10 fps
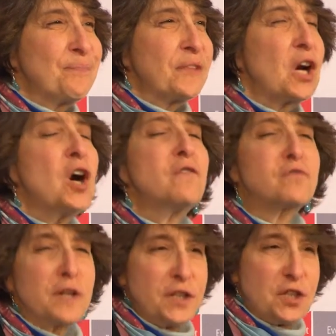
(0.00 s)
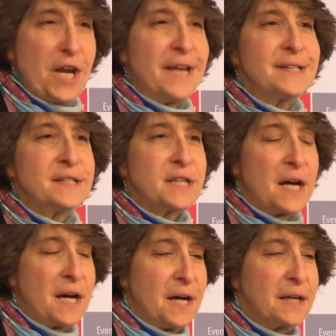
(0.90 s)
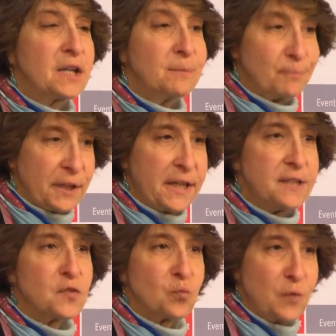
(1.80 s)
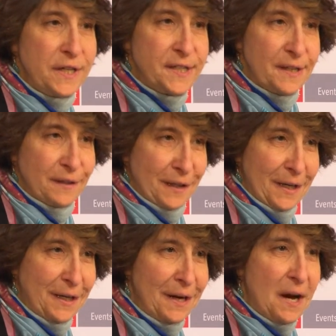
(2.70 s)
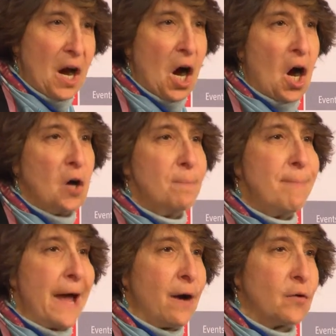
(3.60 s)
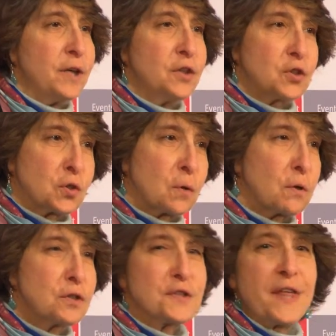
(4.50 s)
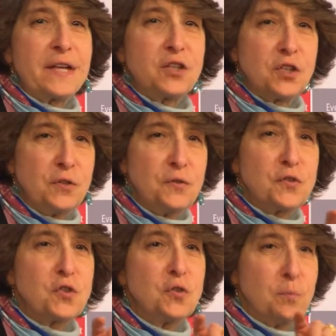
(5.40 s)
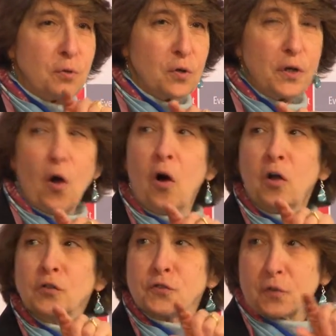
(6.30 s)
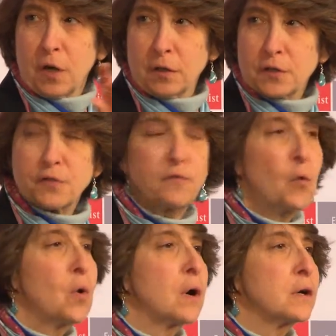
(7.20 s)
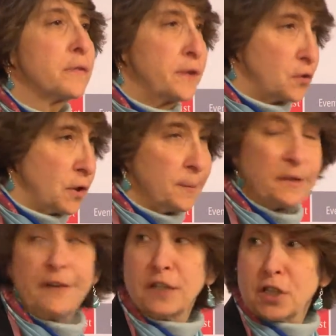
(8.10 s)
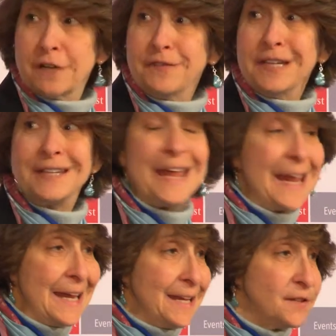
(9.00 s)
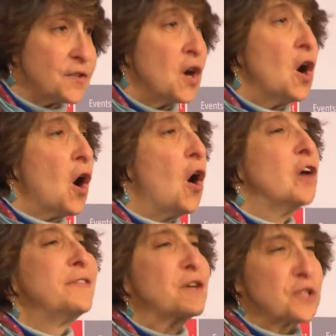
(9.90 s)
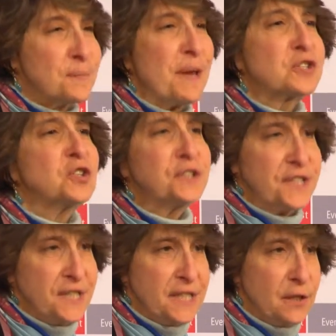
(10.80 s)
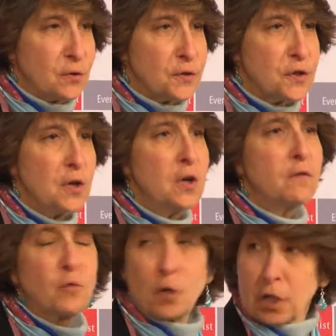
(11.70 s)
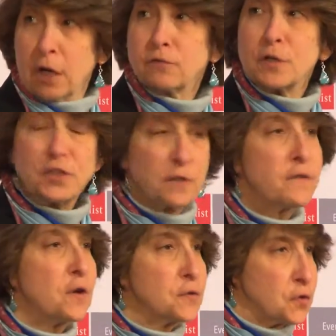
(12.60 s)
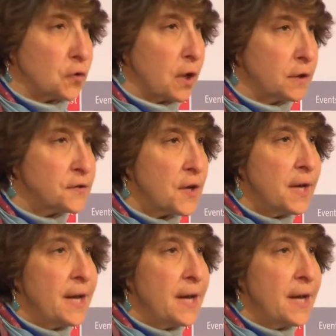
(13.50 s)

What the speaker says: coverage and complaints recently about insurers that choose to put all drugs for the treatment of HIV and AIDS on their specialty tiers for coverage of those drugs.